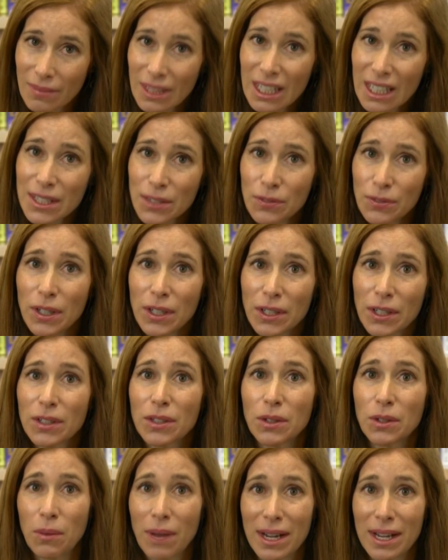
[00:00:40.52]
it's a very
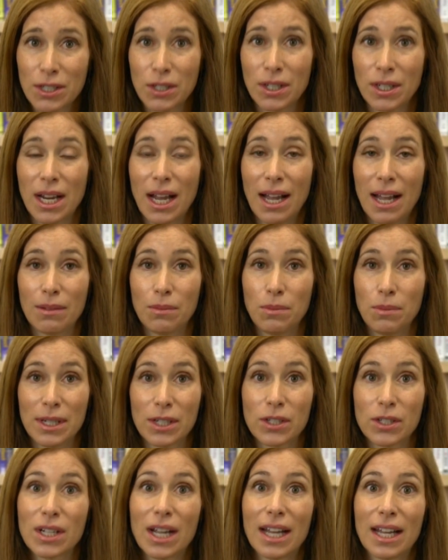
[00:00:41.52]
good question. I
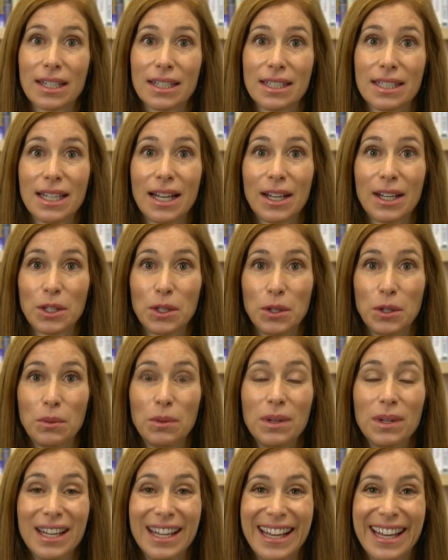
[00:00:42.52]
wish I could tell
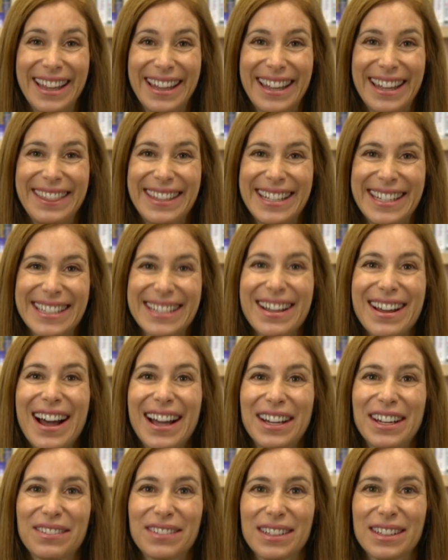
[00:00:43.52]
you that these
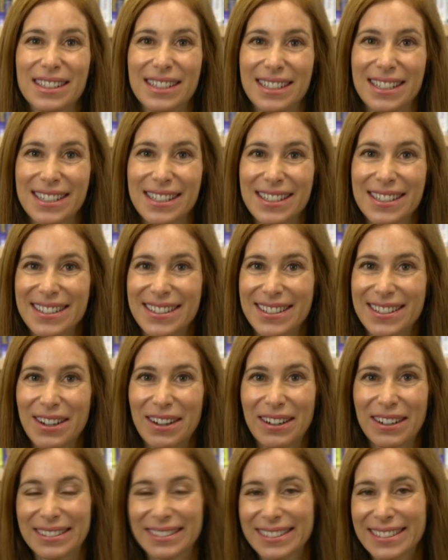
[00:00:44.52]
kind of clinicians
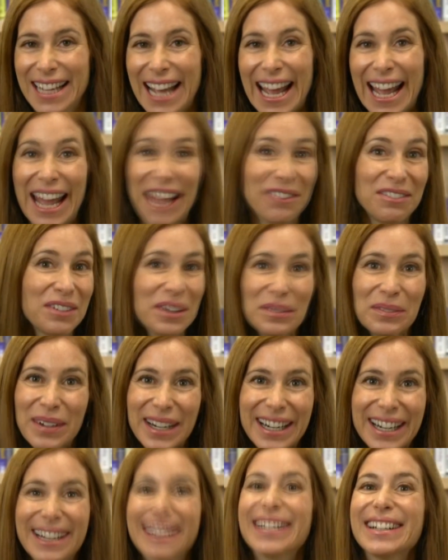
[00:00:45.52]
are
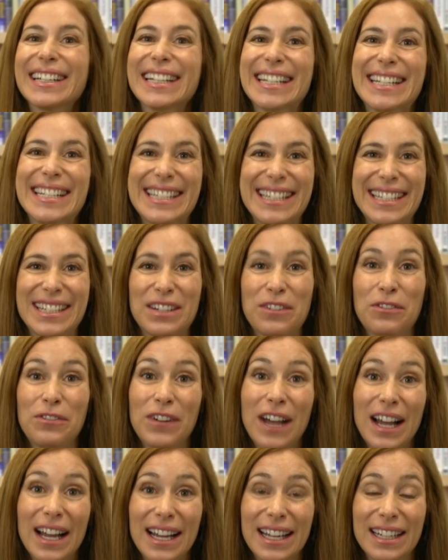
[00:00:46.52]
everywhere and easy to
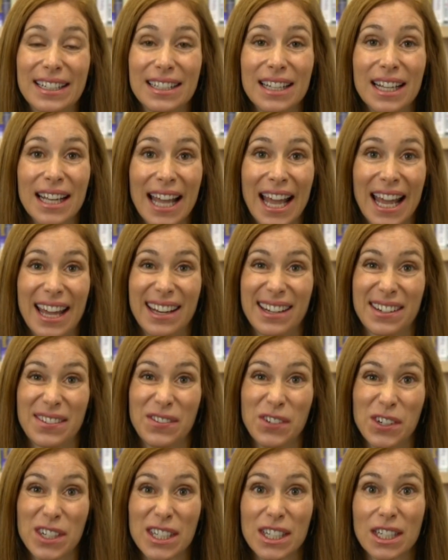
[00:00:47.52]
find, and
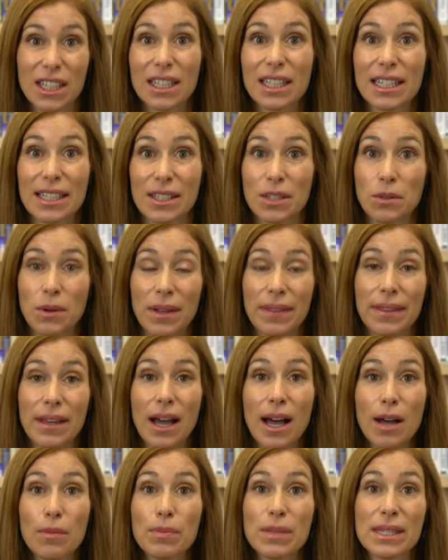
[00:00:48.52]
unfortunately it's quite the
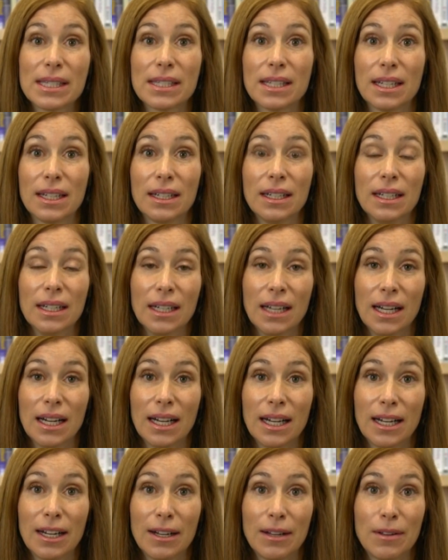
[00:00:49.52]
opposite.
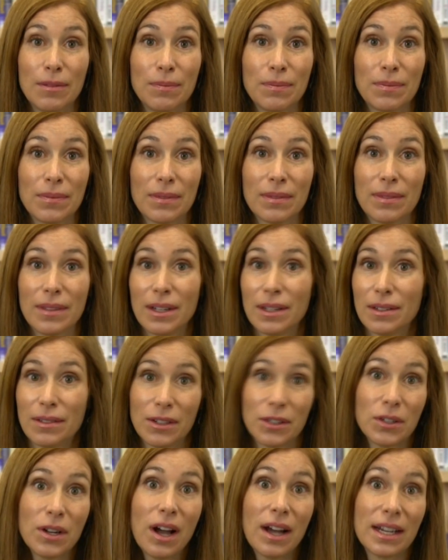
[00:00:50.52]
Um, they're,
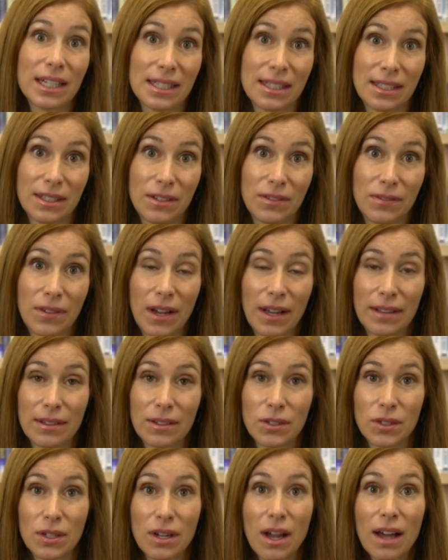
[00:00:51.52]
they're, not easy to find.
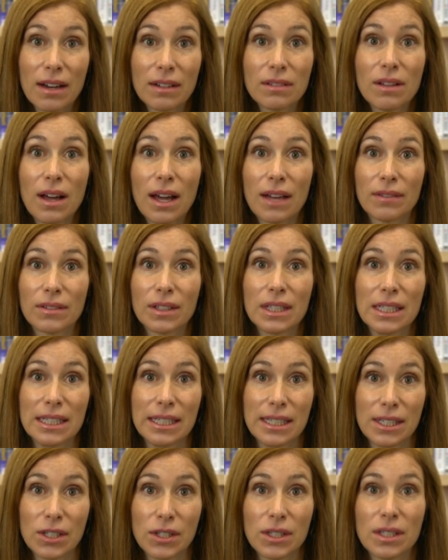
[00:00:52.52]
There's not a lot of
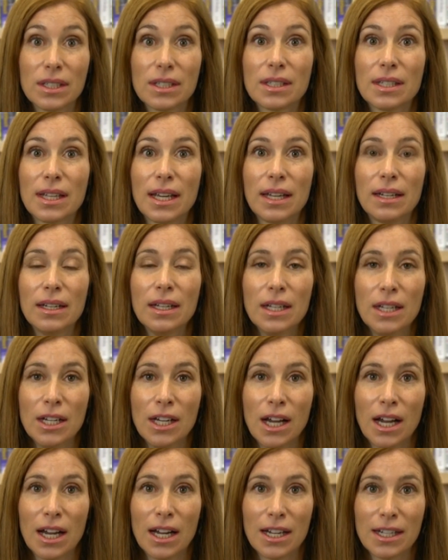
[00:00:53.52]
clinicians that
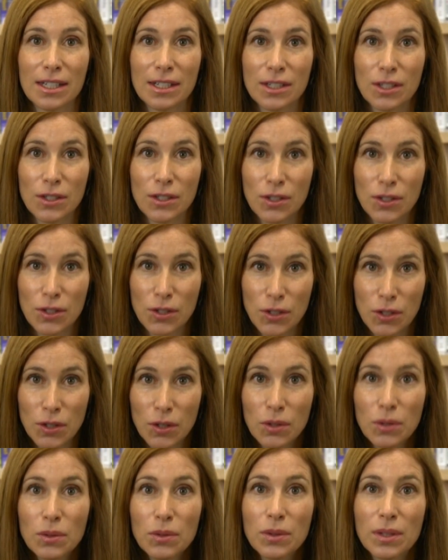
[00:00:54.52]
uh,
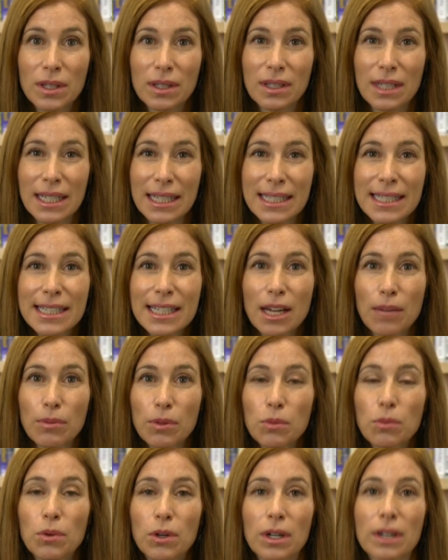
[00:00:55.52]
do the
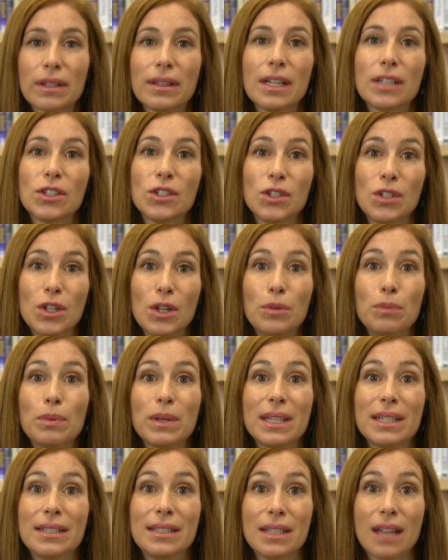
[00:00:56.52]
in-depth work that should
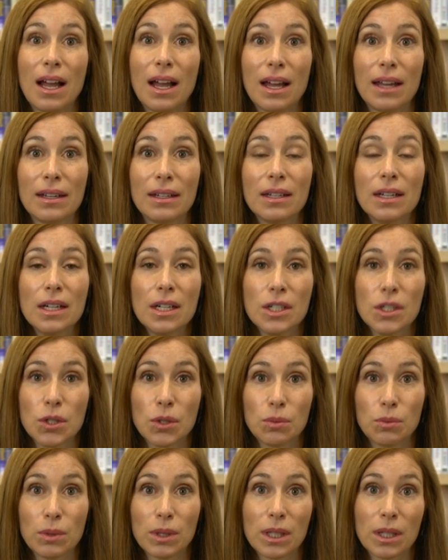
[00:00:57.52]
be done
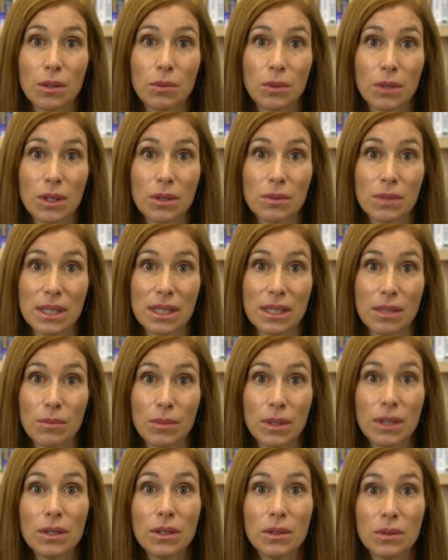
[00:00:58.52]
to really work with
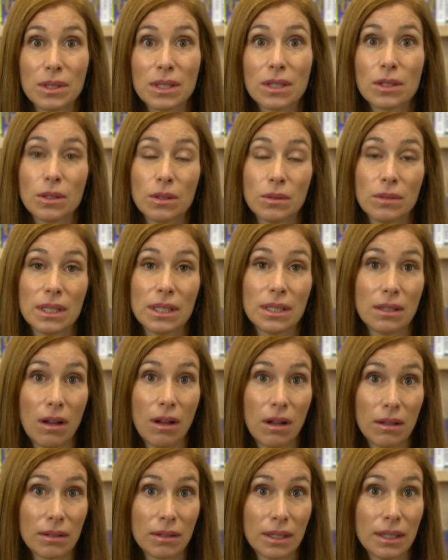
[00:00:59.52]
someone who is gluten
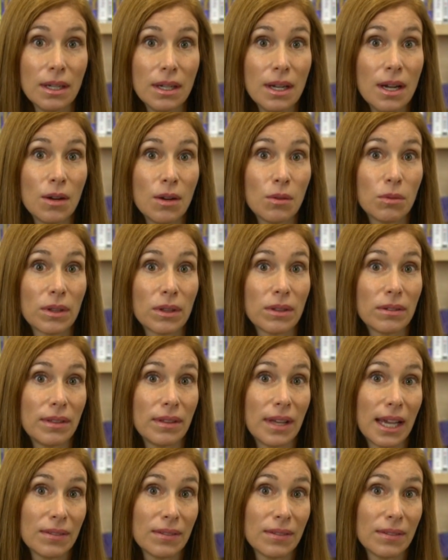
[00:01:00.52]
intolerant, whether they